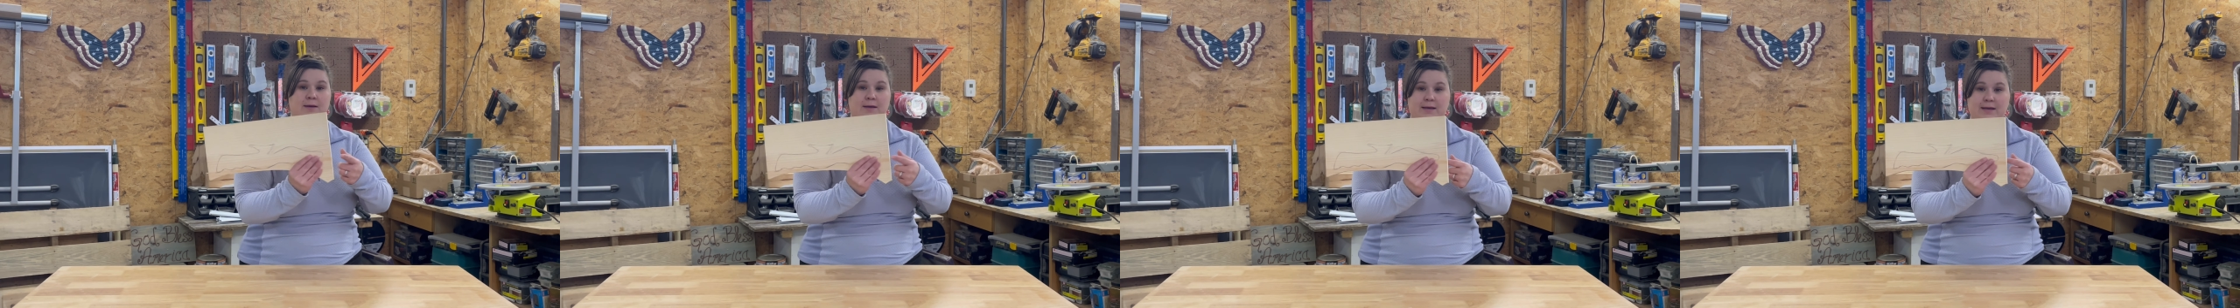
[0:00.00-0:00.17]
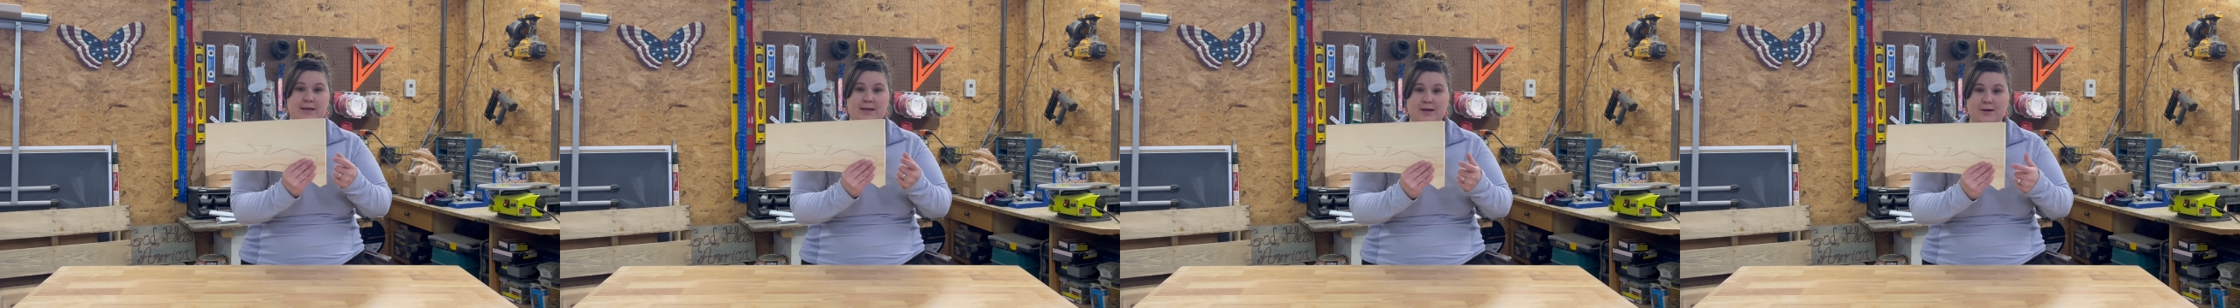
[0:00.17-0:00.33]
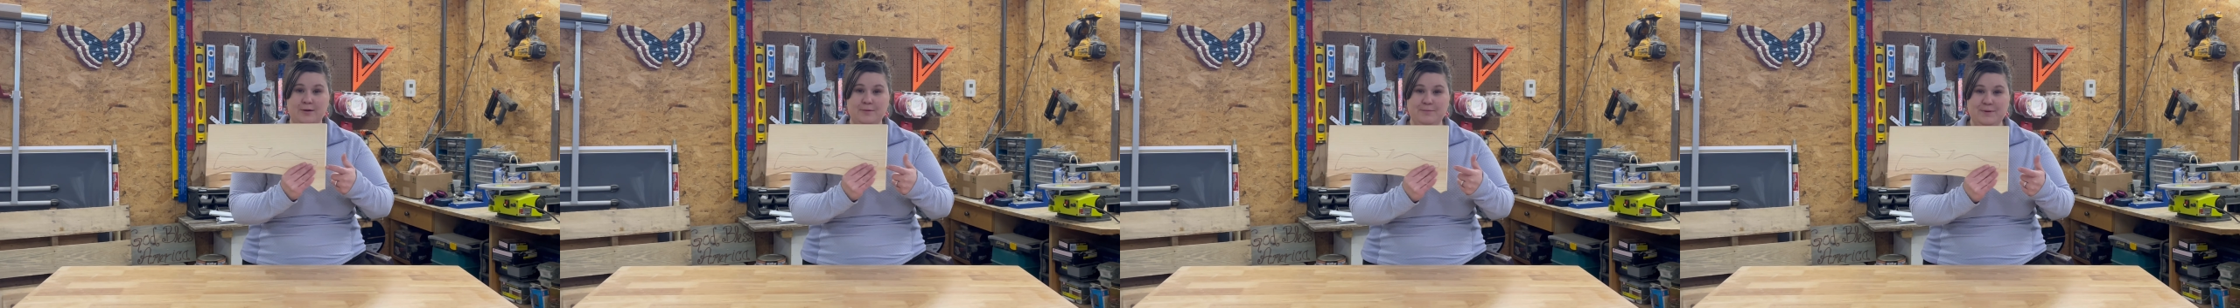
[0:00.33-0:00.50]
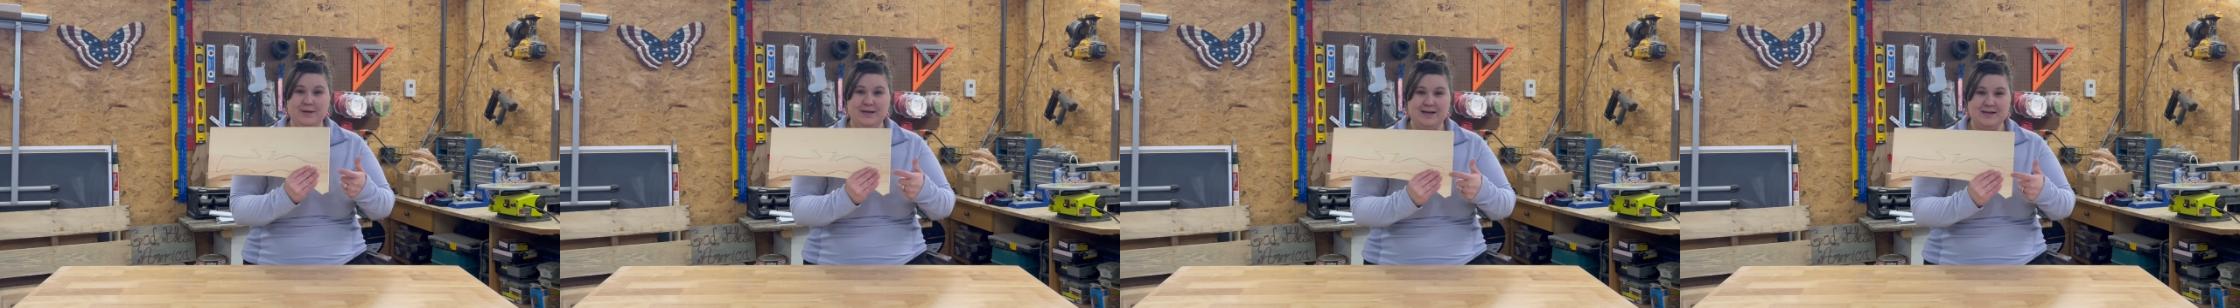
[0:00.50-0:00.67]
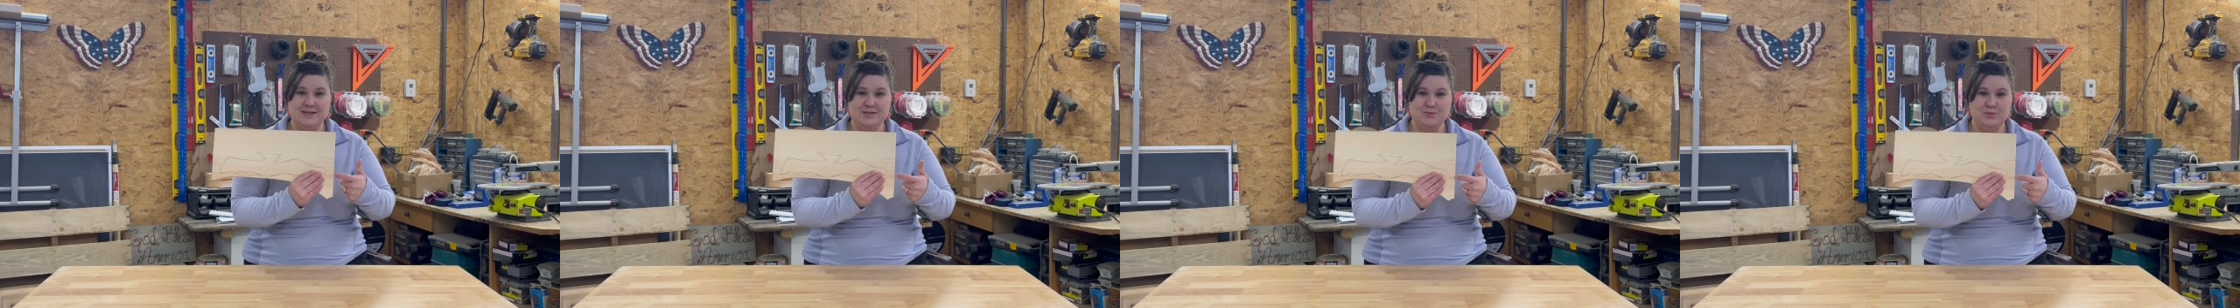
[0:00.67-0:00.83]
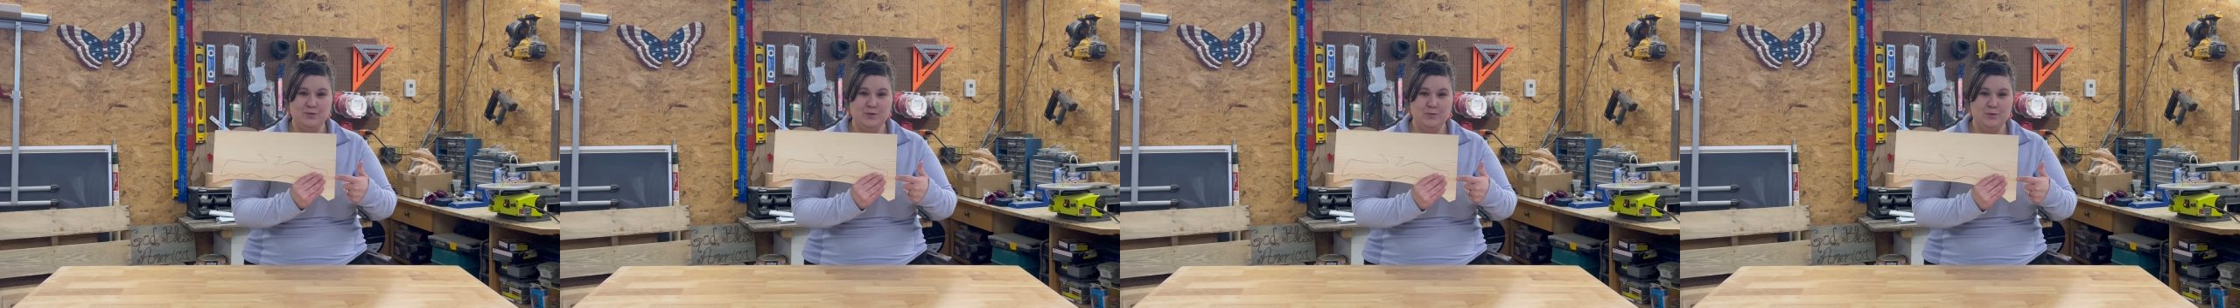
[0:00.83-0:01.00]
here
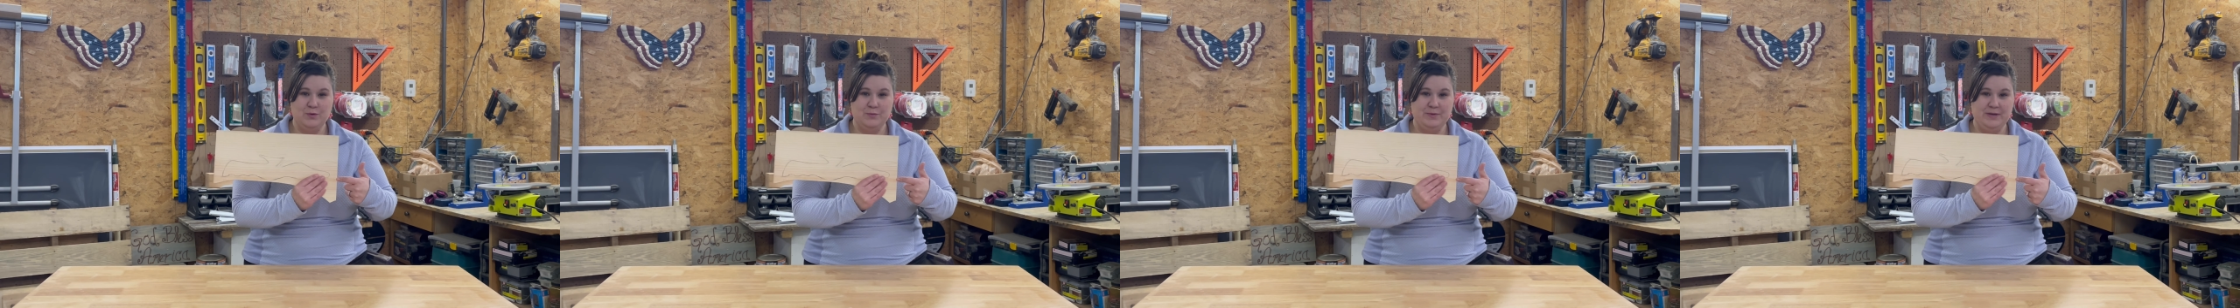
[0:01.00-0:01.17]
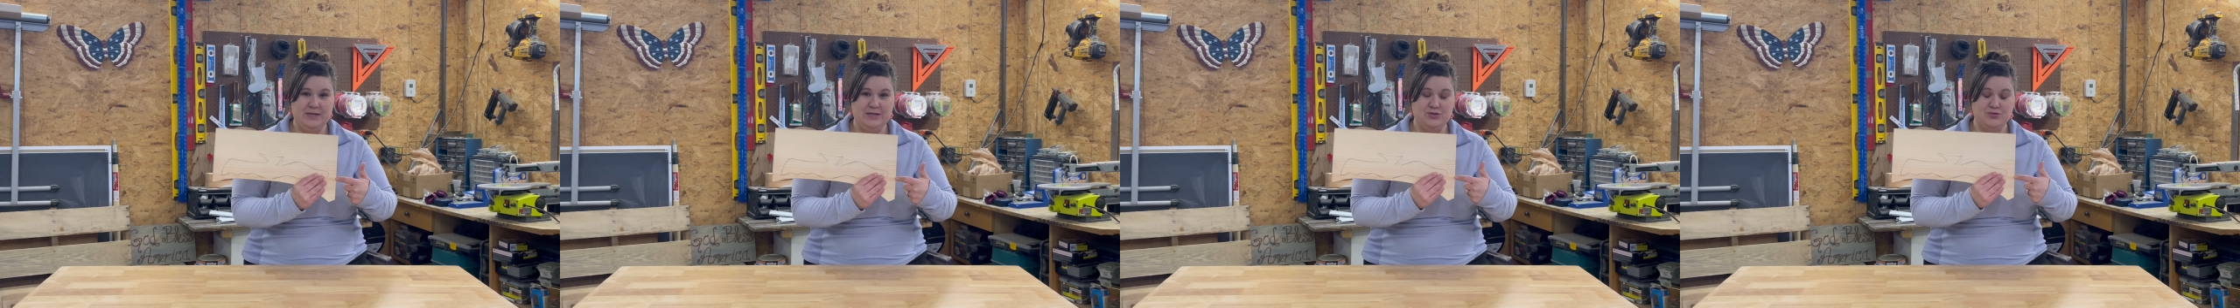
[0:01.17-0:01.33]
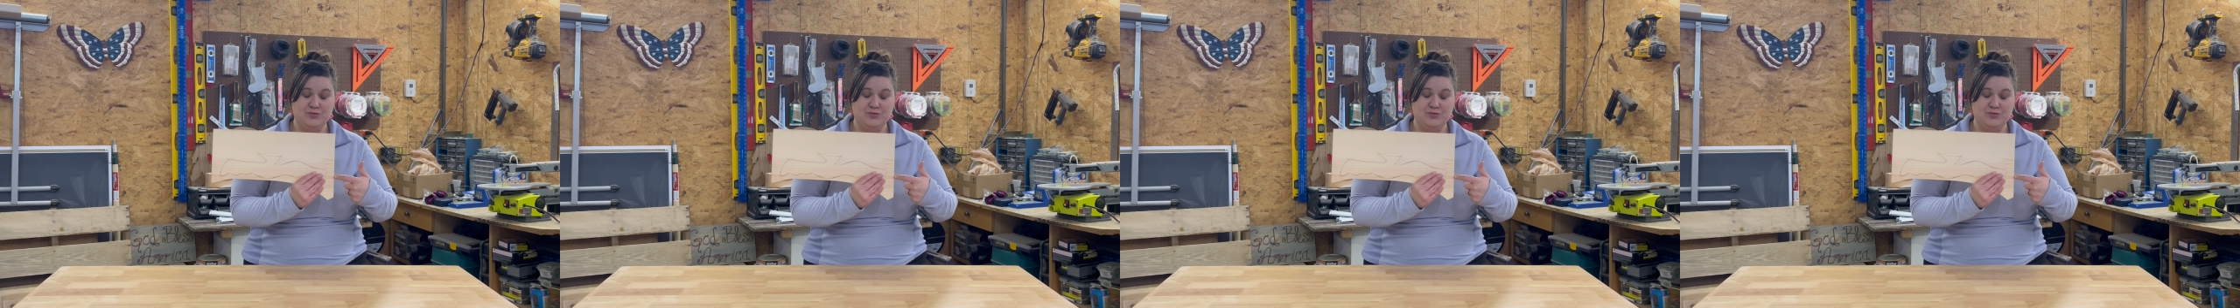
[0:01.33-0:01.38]
because we will be